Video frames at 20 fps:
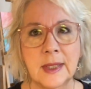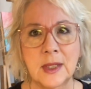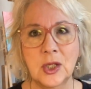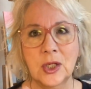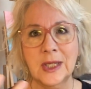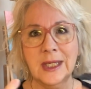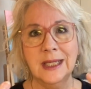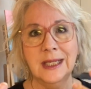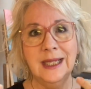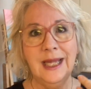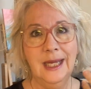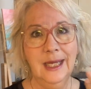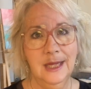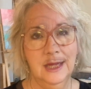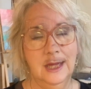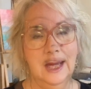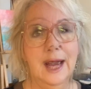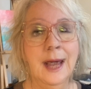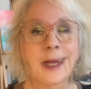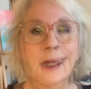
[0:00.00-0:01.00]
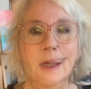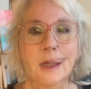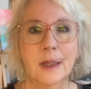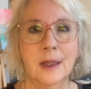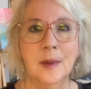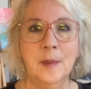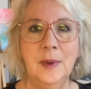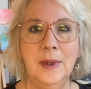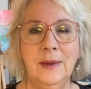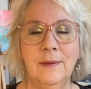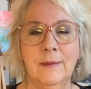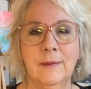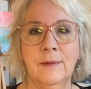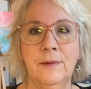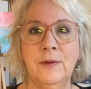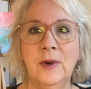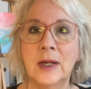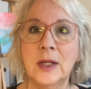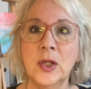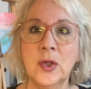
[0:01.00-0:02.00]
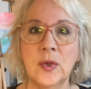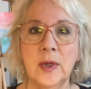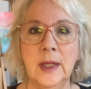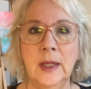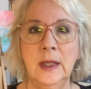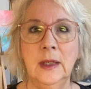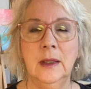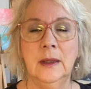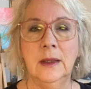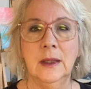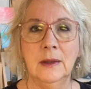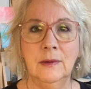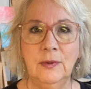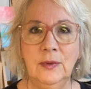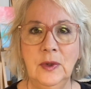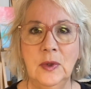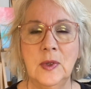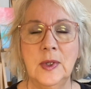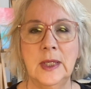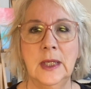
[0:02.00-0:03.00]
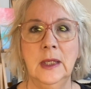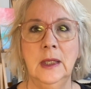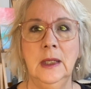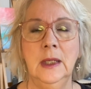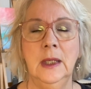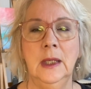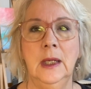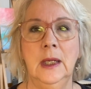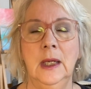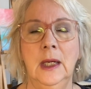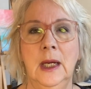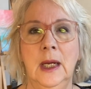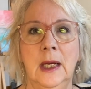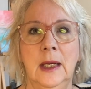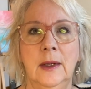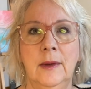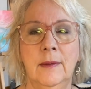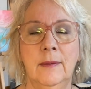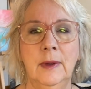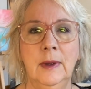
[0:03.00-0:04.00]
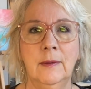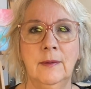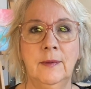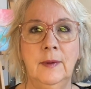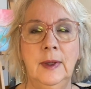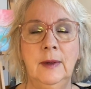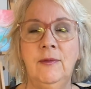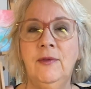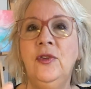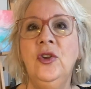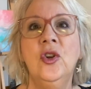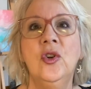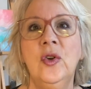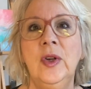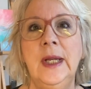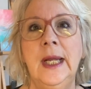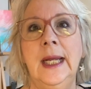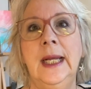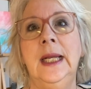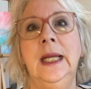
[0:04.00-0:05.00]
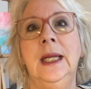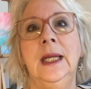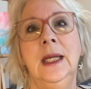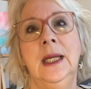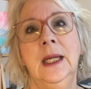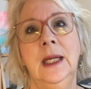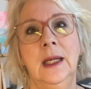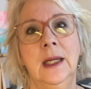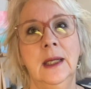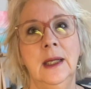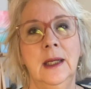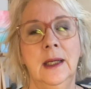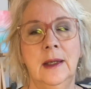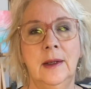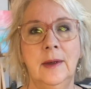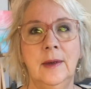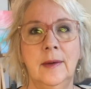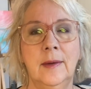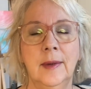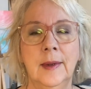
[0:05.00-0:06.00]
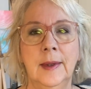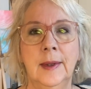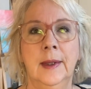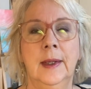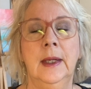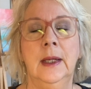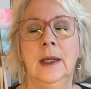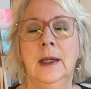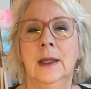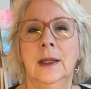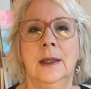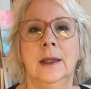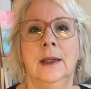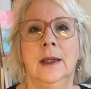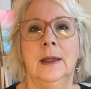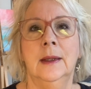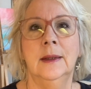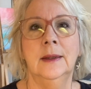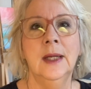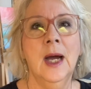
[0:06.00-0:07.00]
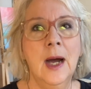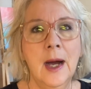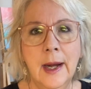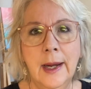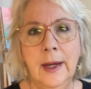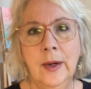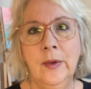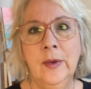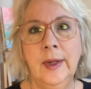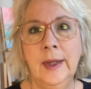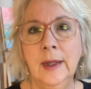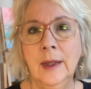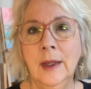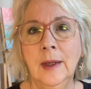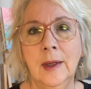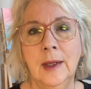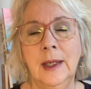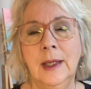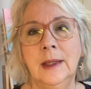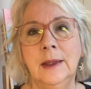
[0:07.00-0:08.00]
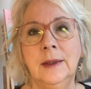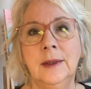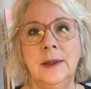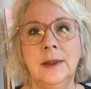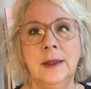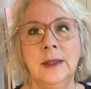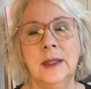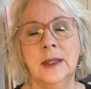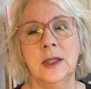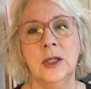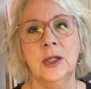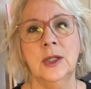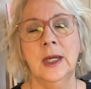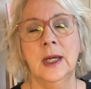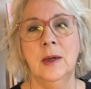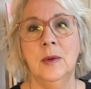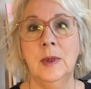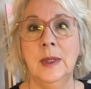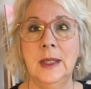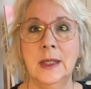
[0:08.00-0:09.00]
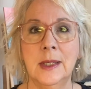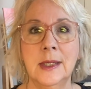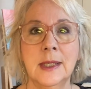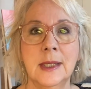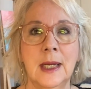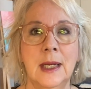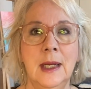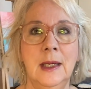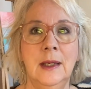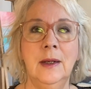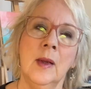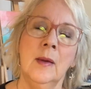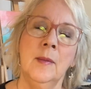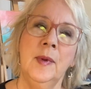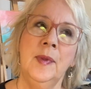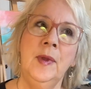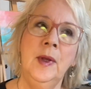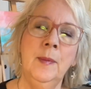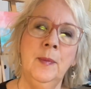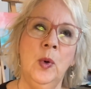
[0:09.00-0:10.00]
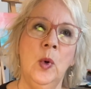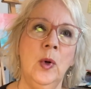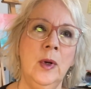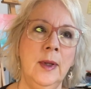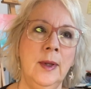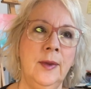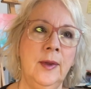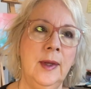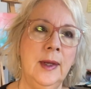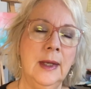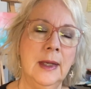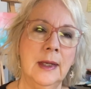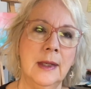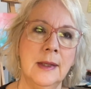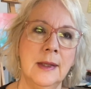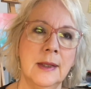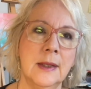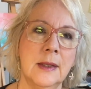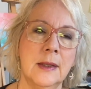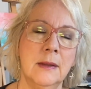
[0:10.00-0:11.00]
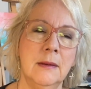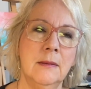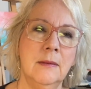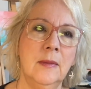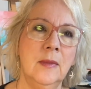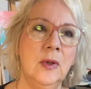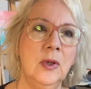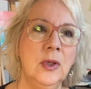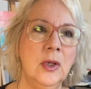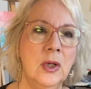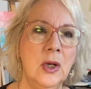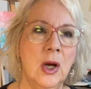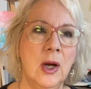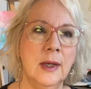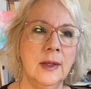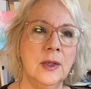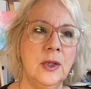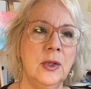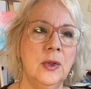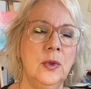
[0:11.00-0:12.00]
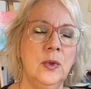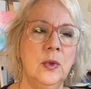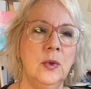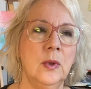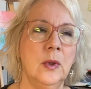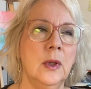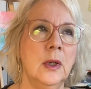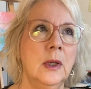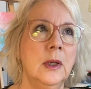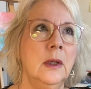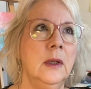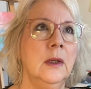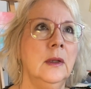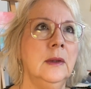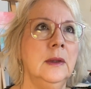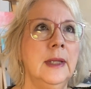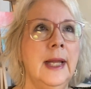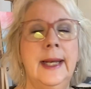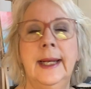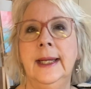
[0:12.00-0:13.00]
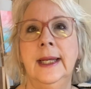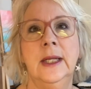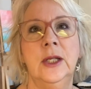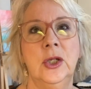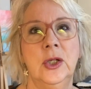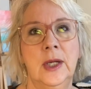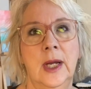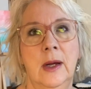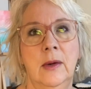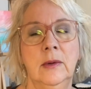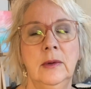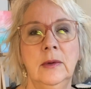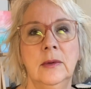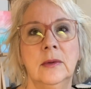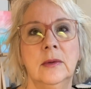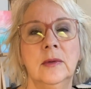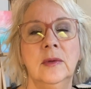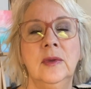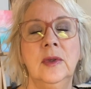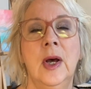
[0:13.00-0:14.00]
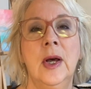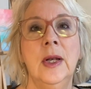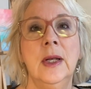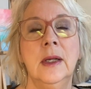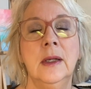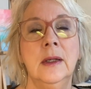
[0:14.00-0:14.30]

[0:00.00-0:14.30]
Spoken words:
just like that. It can be frustrating and confusing and infuriating and tiring, and it's just how it is. But the important thing is not to let it get you down, not